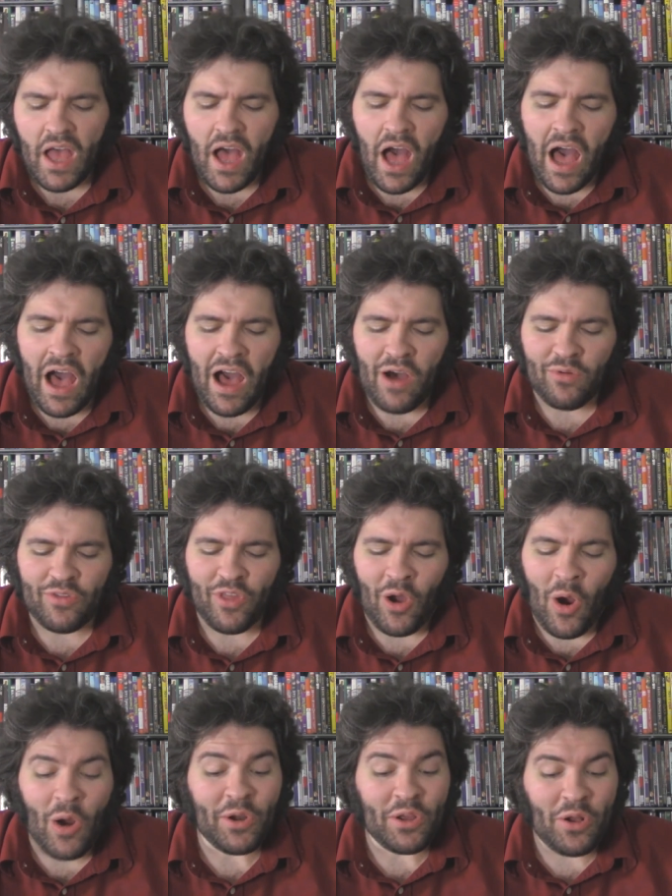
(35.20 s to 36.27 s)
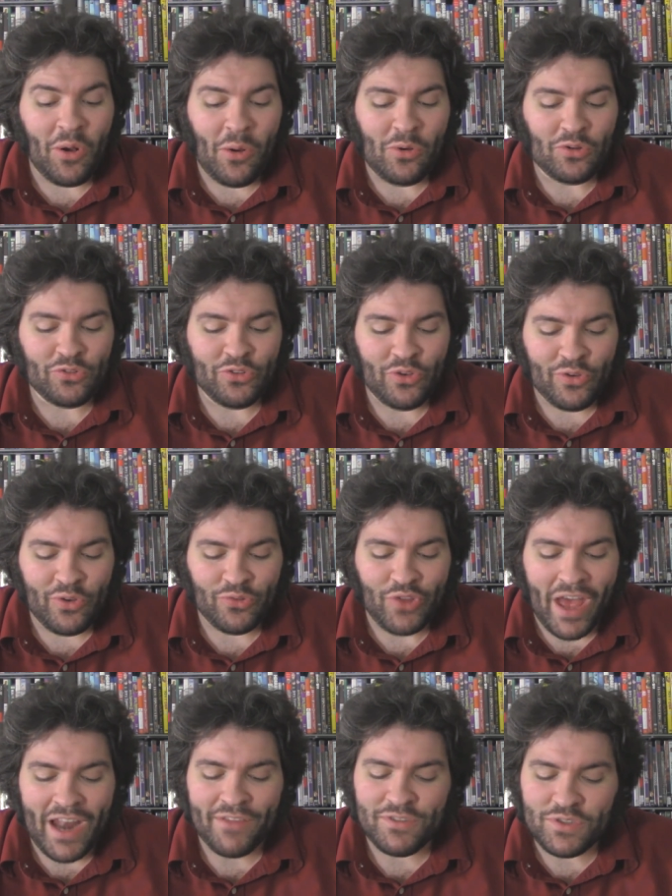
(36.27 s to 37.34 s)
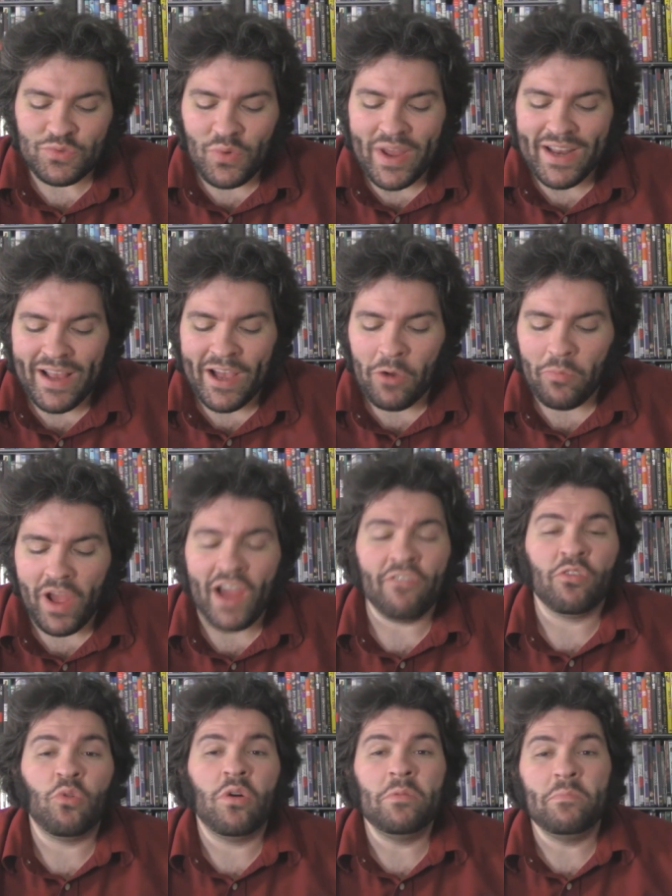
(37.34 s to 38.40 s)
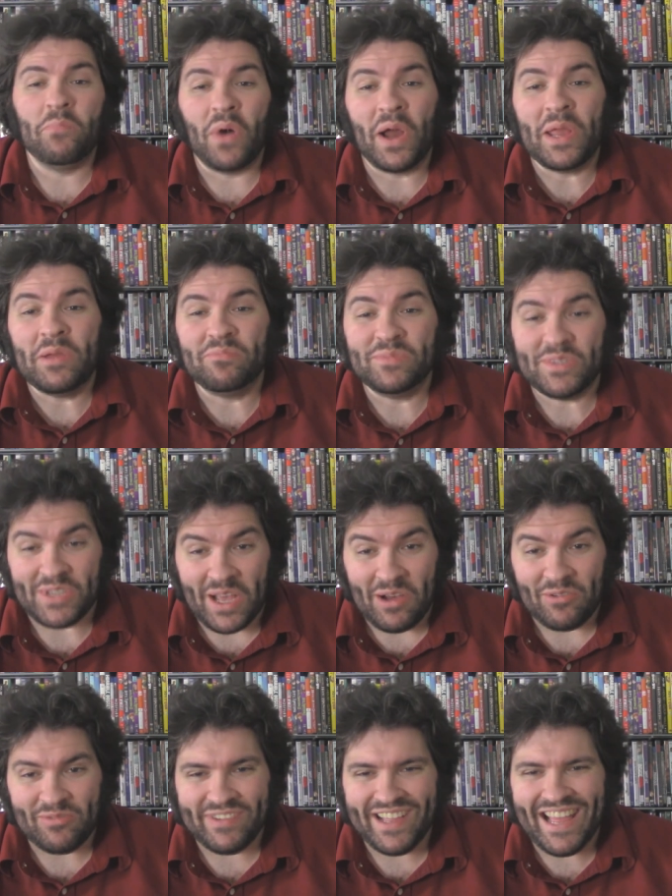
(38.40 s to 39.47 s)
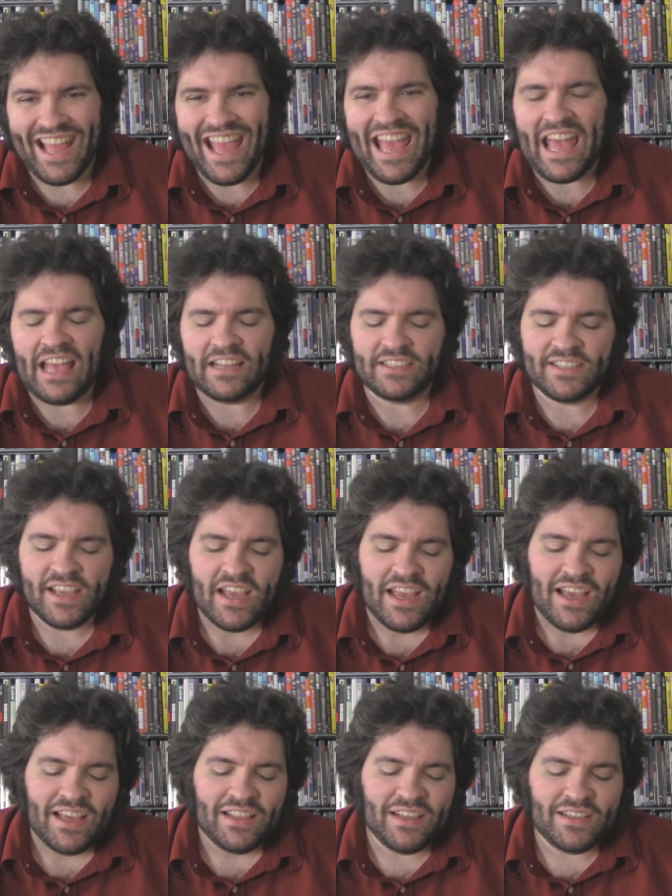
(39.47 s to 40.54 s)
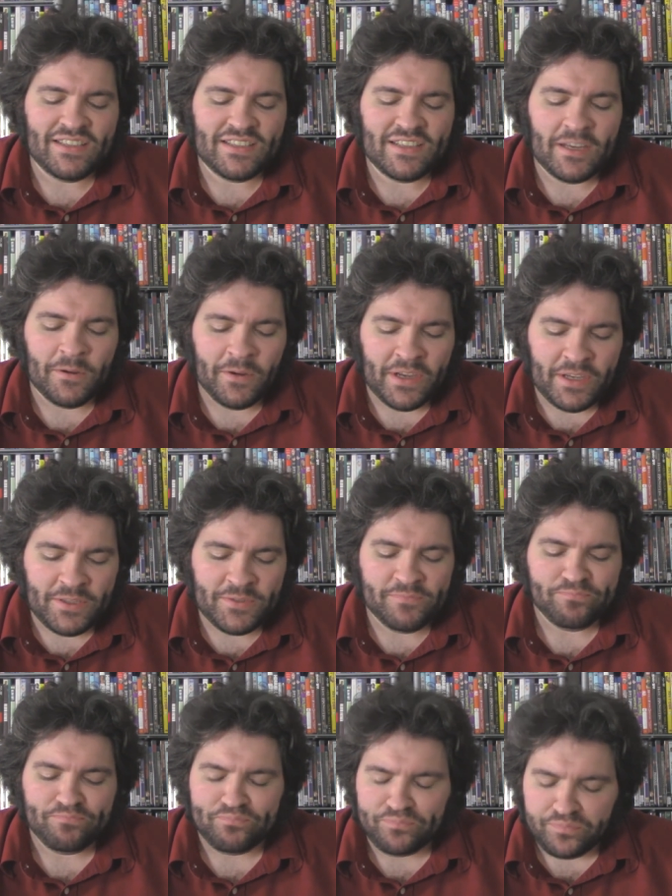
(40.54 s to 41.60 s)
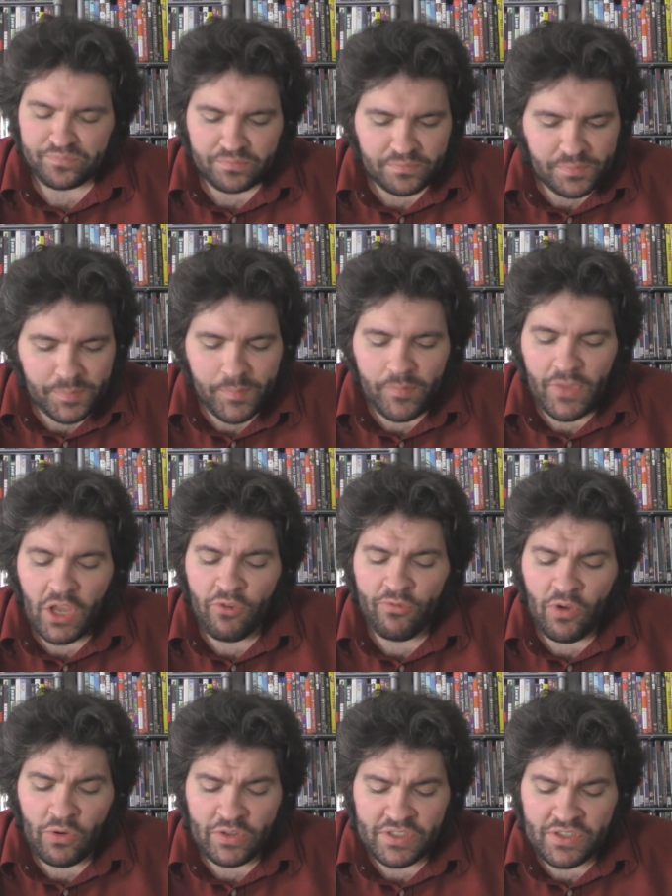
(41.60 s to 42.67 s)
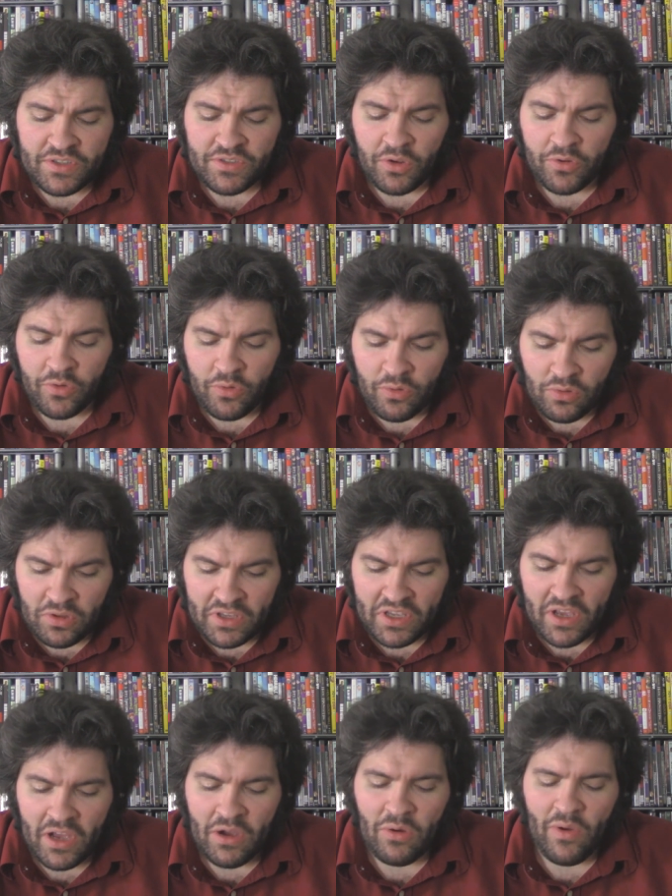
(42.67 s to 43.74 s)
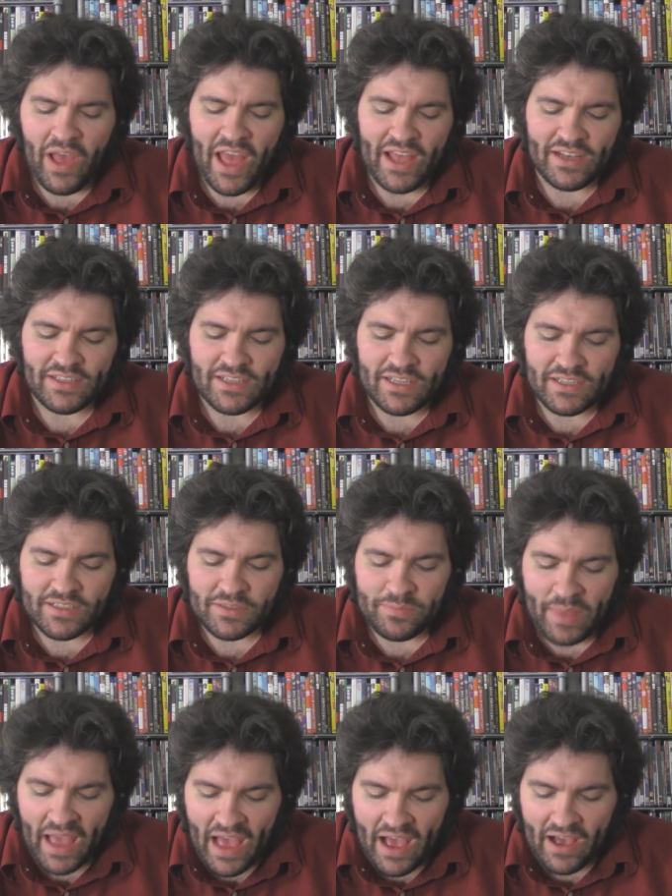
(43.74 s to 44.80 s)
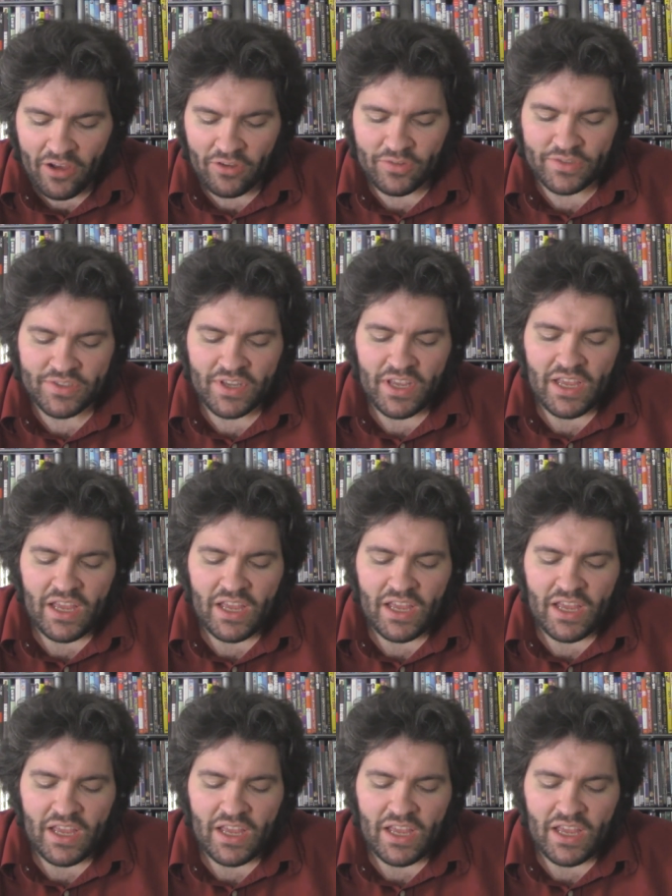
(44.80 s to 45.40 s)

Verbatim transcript: uh, with a heart of gold who goes out of his way to help everyone but himself. And this series focuses on Julio and his pals